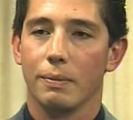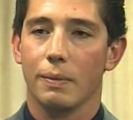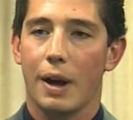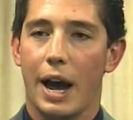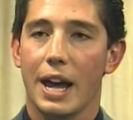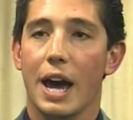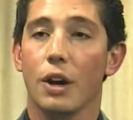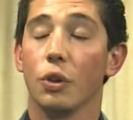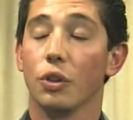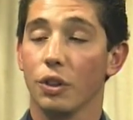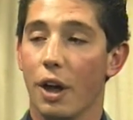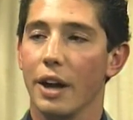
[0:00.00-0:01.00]
I had a
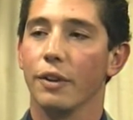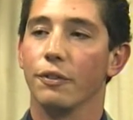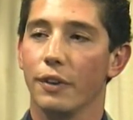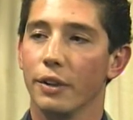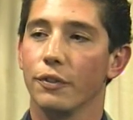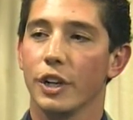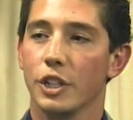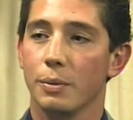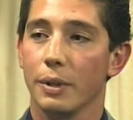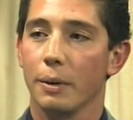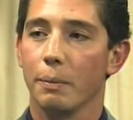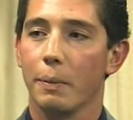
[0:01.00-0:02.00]
lot of fun
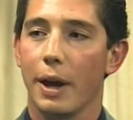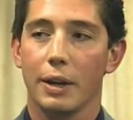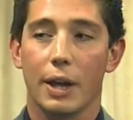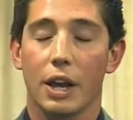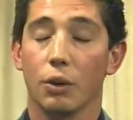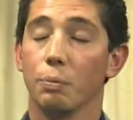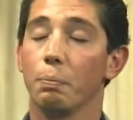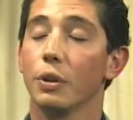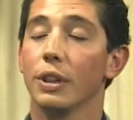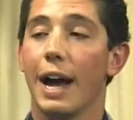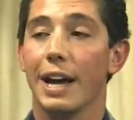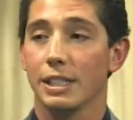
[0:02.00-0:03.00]
freshman year. Okay. I had a
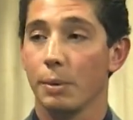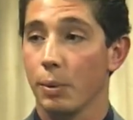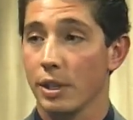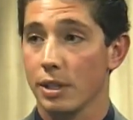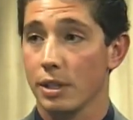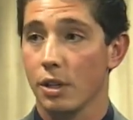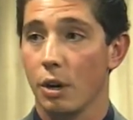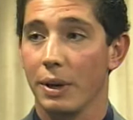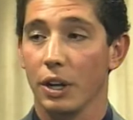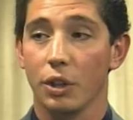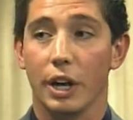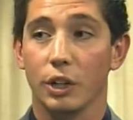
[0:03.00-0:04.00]
blast in my residence hall,
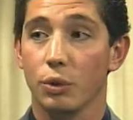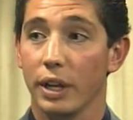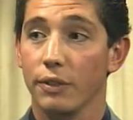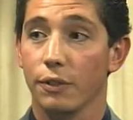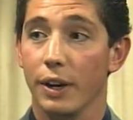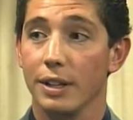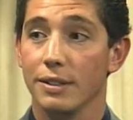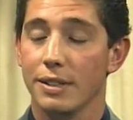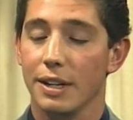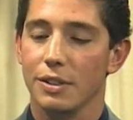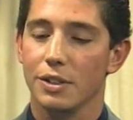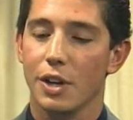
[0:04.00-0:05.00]
made a lot of great friends,
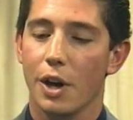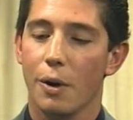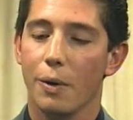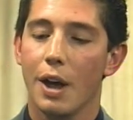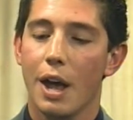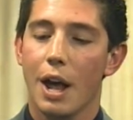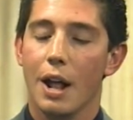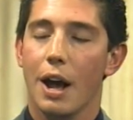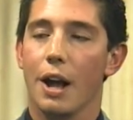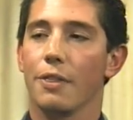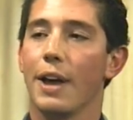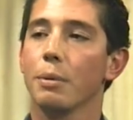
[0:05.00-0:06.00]
and so
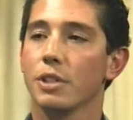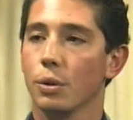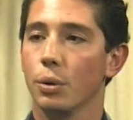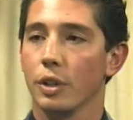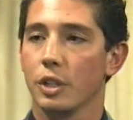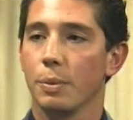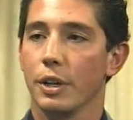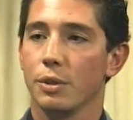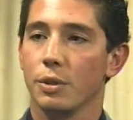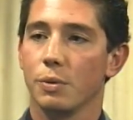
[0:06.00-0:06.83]
uh, that was a cool experience.